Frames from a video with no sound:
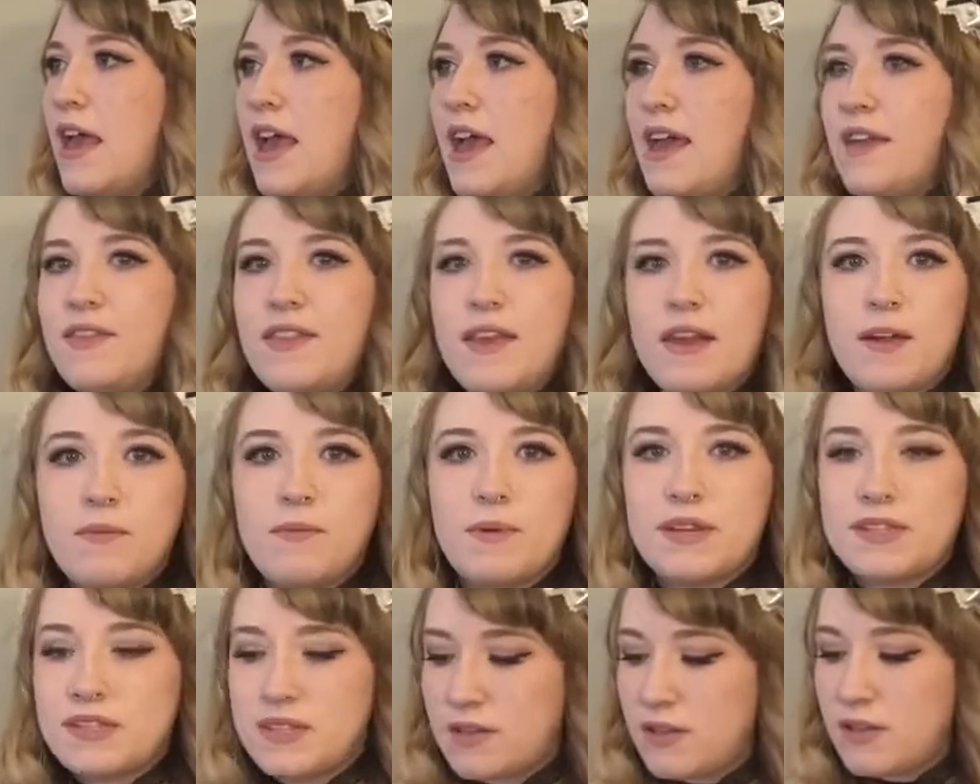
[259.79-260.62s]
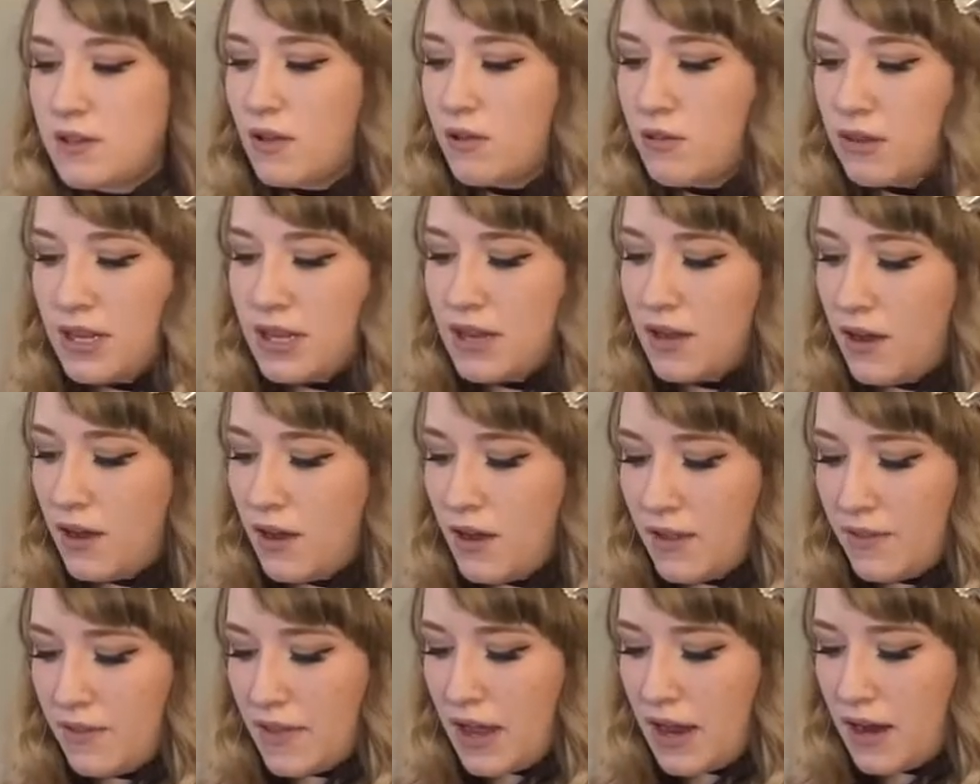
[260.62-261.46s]
And there was a Lolita
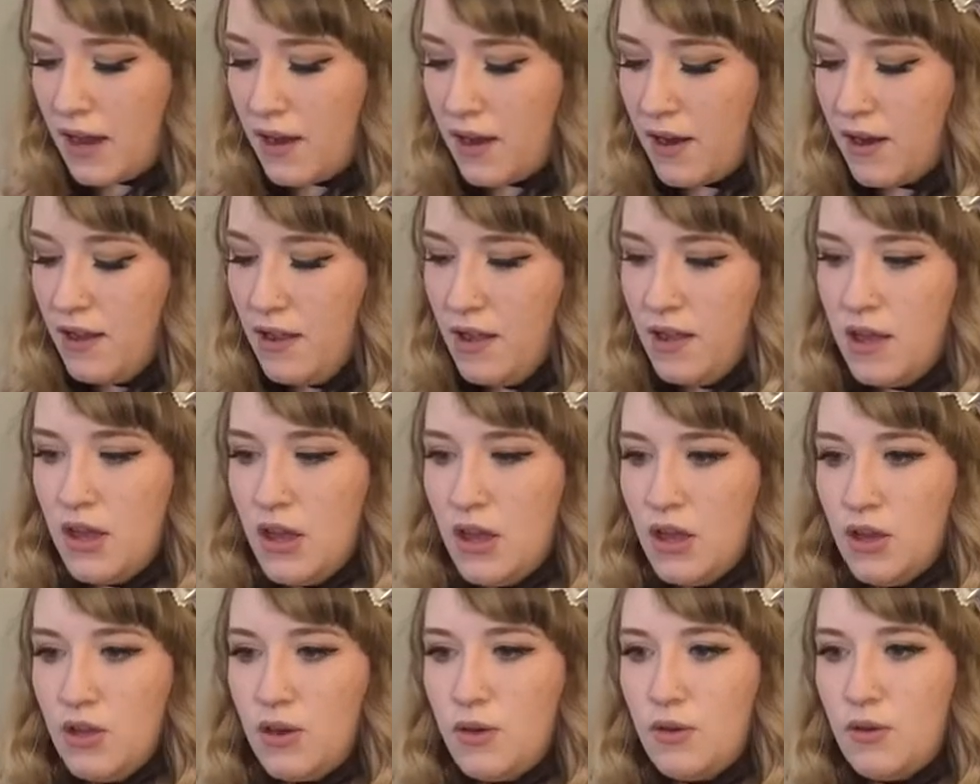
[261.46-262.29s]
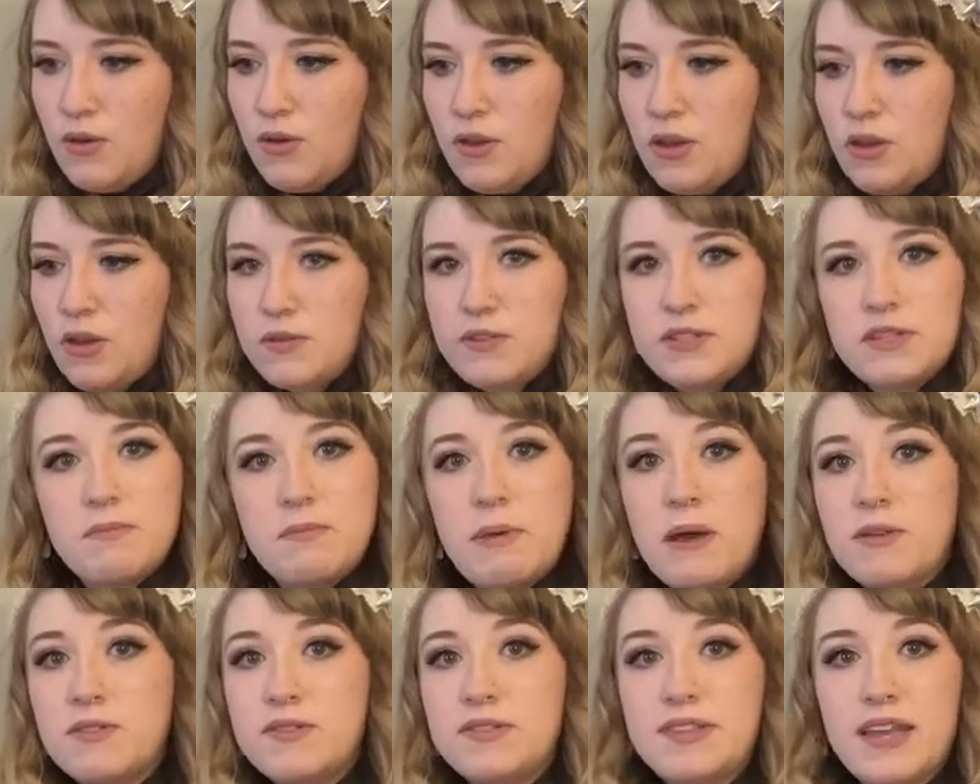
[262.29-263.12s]
on there who used to
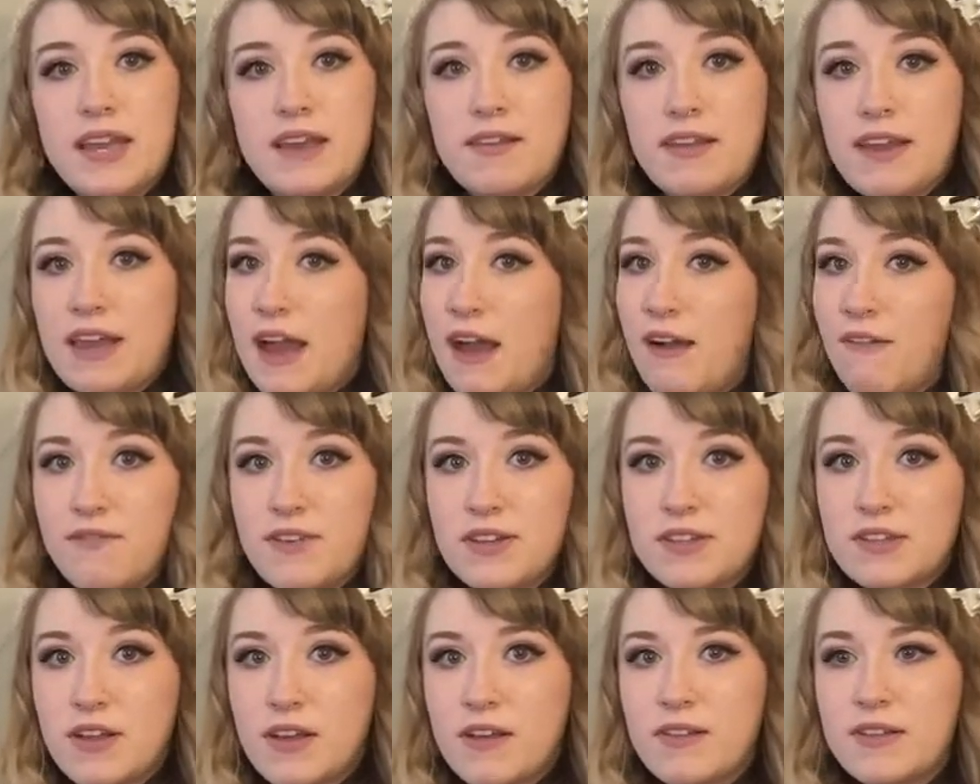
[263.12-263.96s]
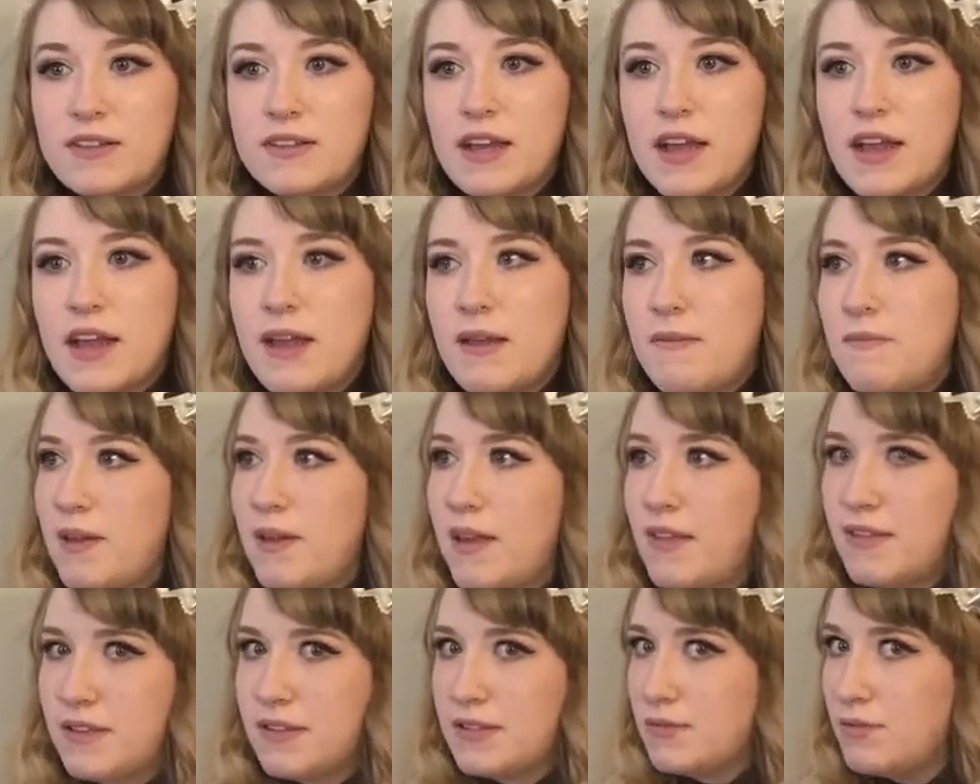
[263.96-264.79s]
post daily outfits all the time,
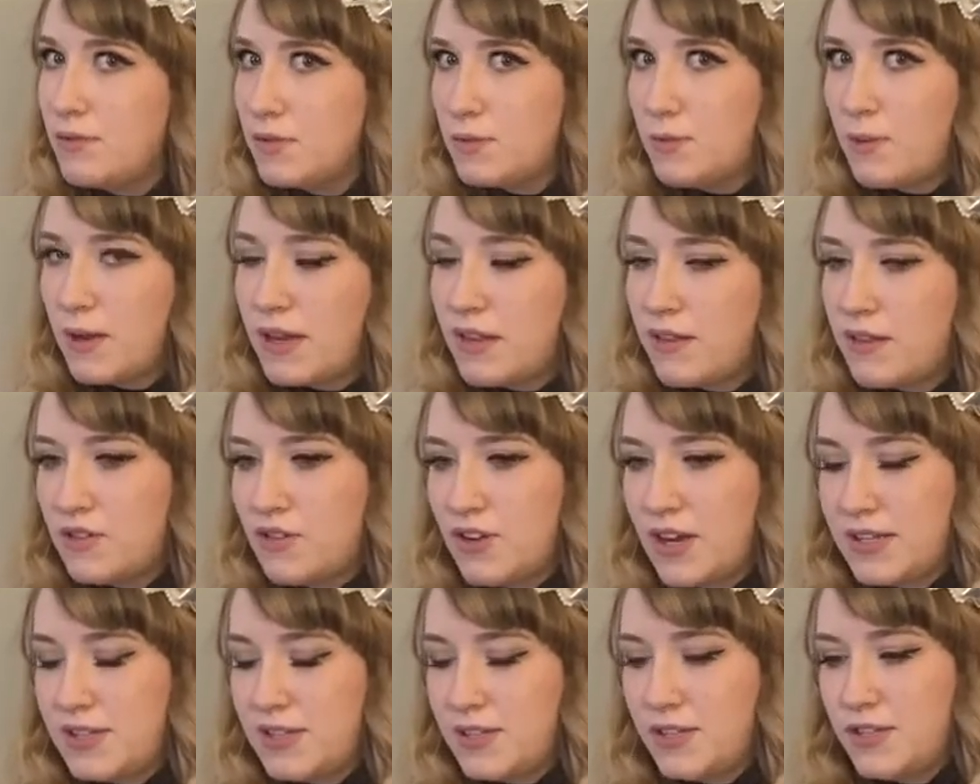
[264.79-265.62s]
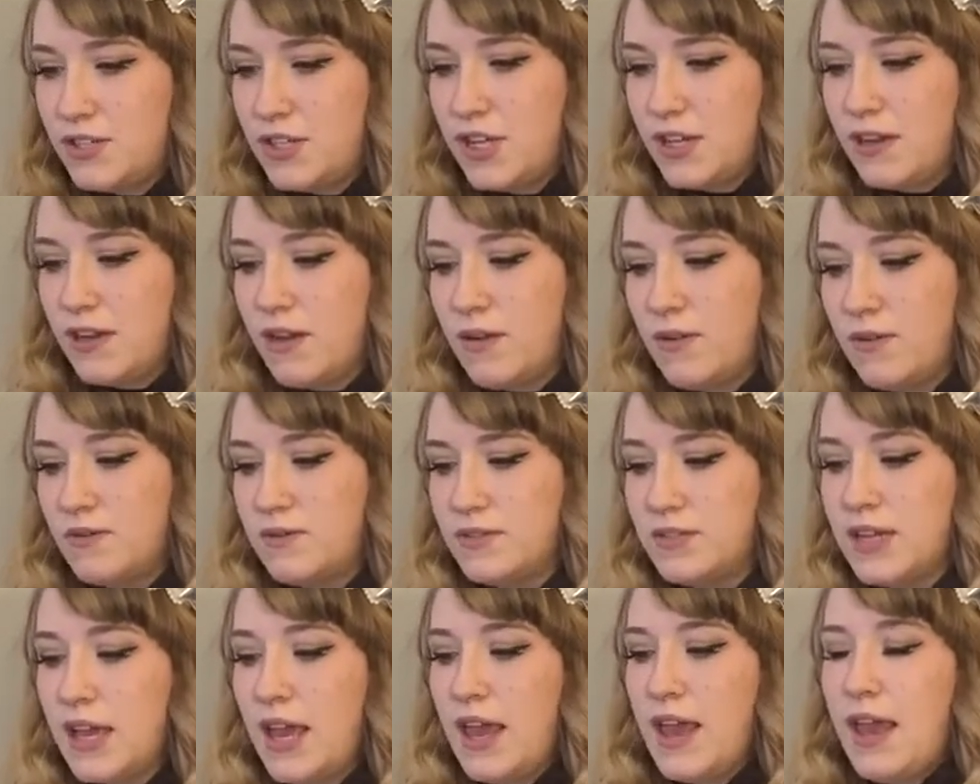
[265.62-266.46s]
and this was one of the dresses she
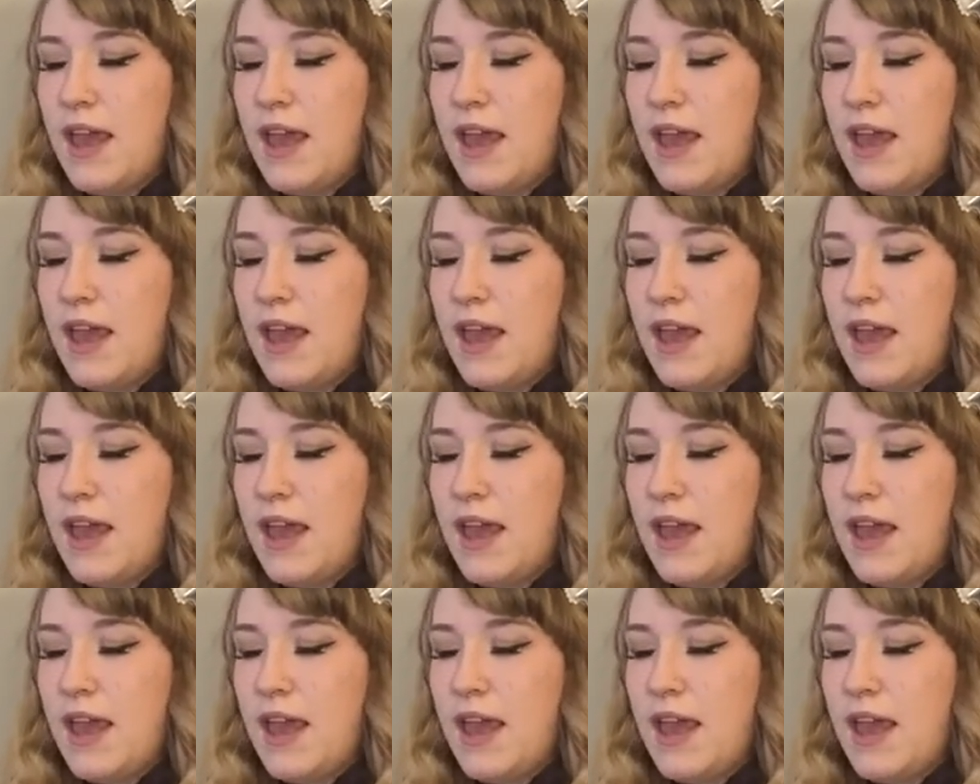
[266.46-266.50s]
owned.